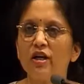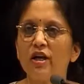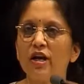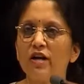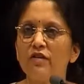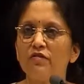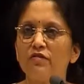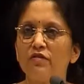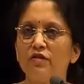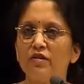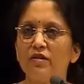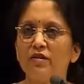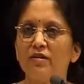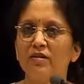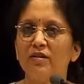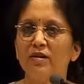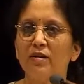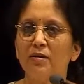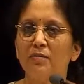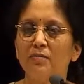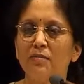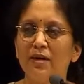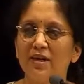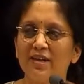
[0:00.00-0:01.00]
life here,
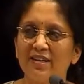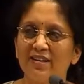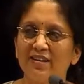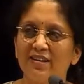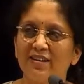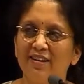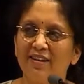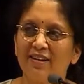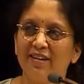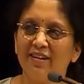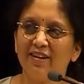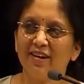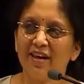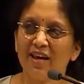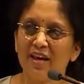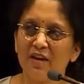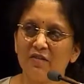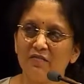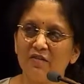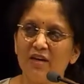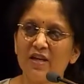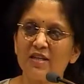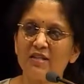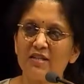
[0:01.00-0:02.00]
but
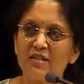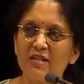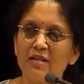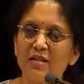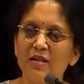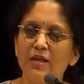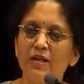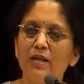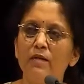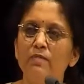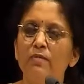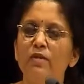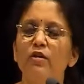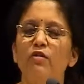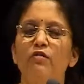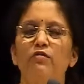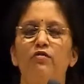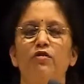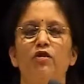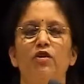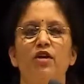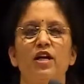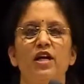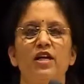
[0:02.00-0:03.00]
invest a little bit
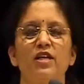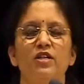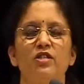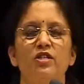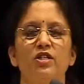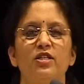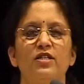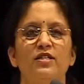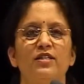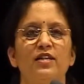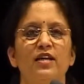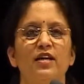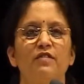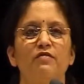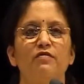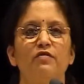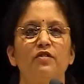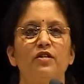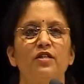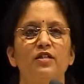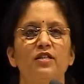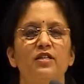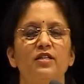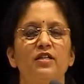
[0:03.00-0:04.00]
of your energies and
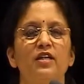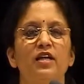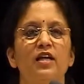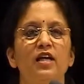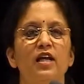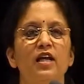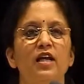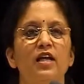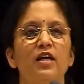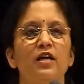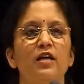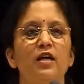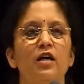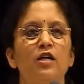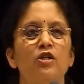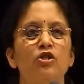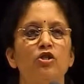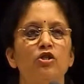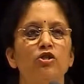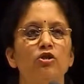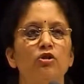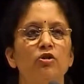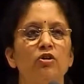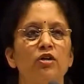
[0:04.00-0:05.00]
efforts in
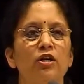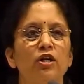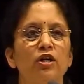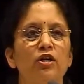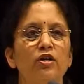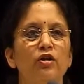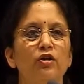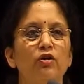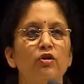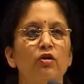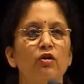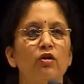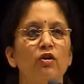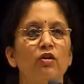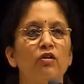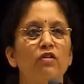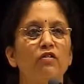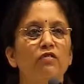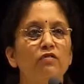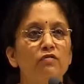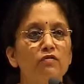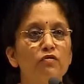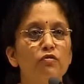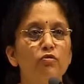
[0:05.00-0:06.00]
assuring your
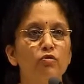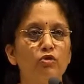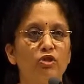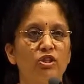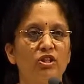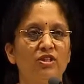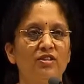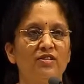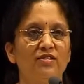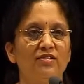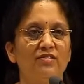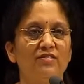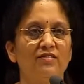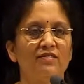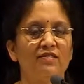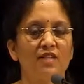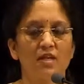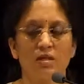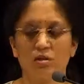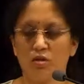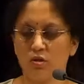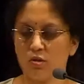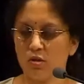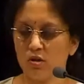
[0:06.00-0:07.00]
future.
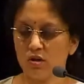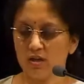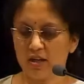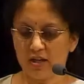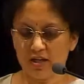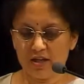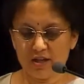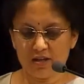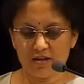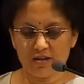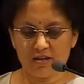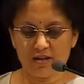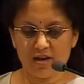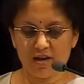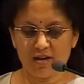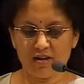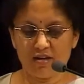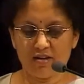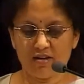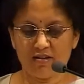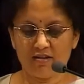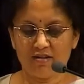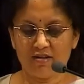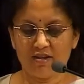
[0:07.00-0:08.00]
That's all that he's
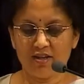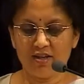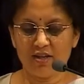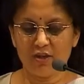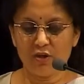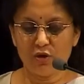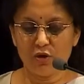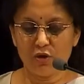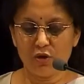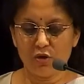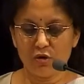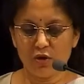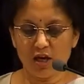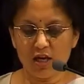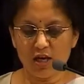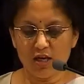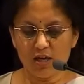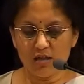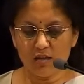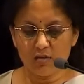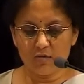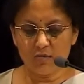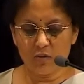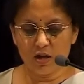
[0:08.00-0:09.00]
saying here. And a
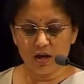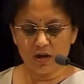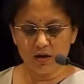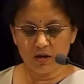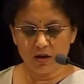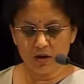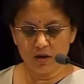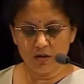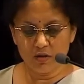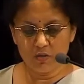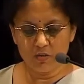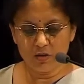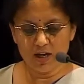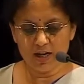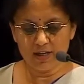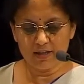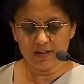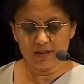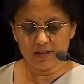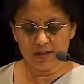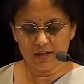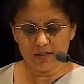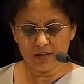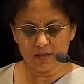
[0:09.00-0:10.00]
yogi is one who
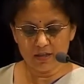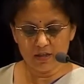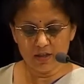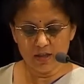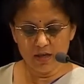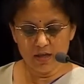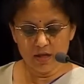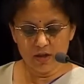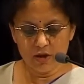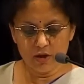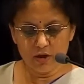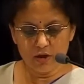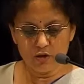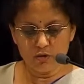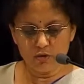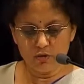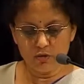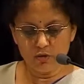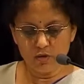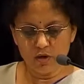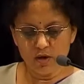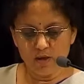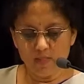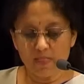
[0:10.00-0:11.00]
does this
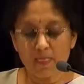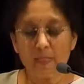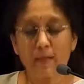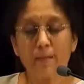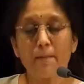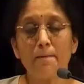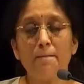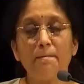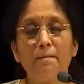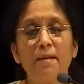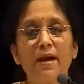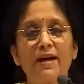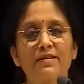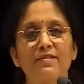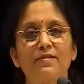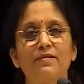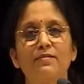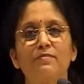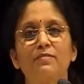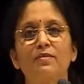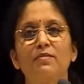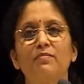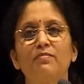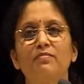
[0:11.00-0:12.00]
to the
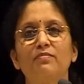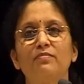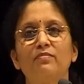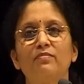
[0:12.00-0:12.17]
maximum.